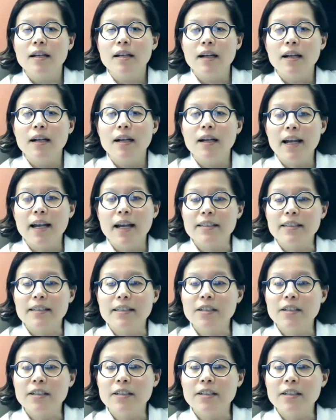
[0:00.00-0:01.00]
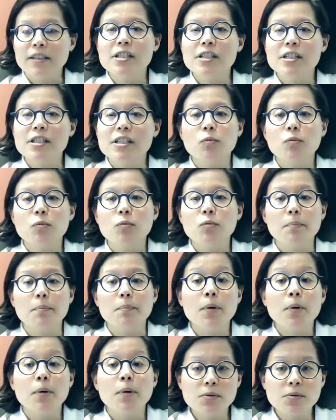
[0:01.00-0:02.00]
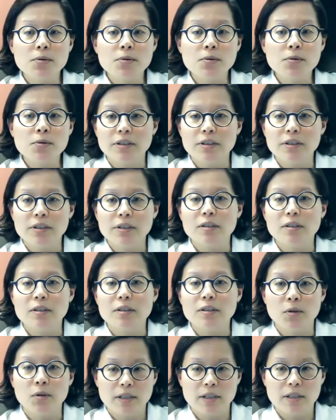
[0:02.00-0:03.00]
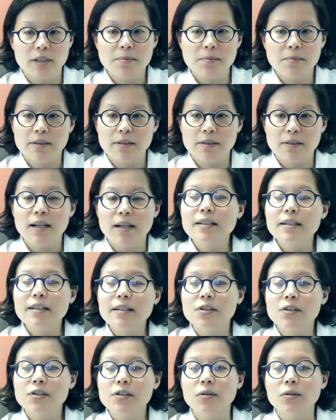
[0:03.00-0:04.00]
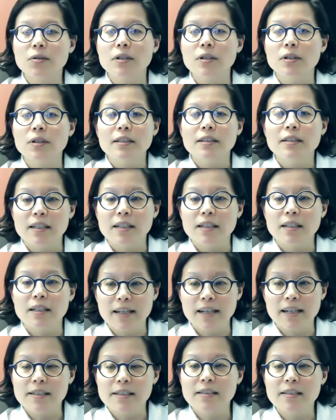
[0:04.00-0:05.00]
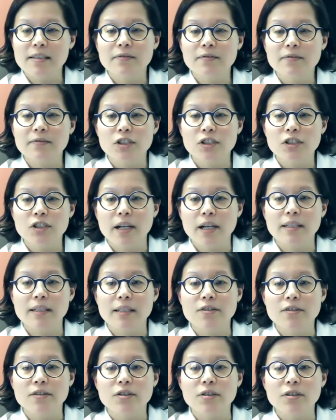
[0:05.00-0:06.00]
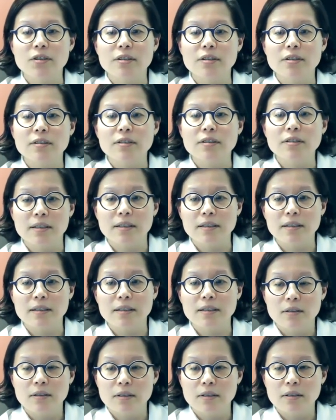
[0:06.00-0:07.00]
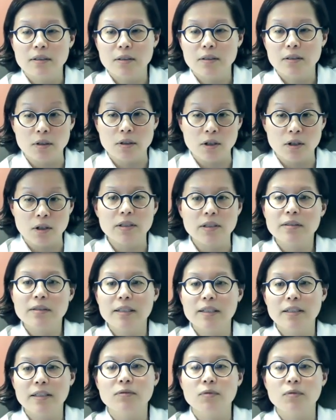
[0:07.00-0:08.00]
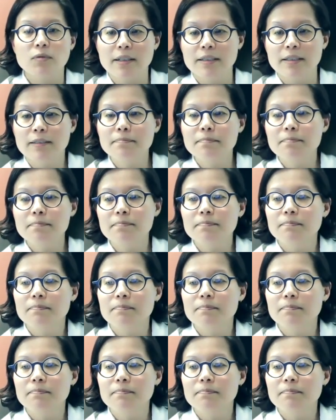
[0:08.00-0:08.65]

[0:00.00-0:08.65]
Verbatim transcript: And here you see what posterior prolapse look like. So again, this is the vagina under the or over the rectum.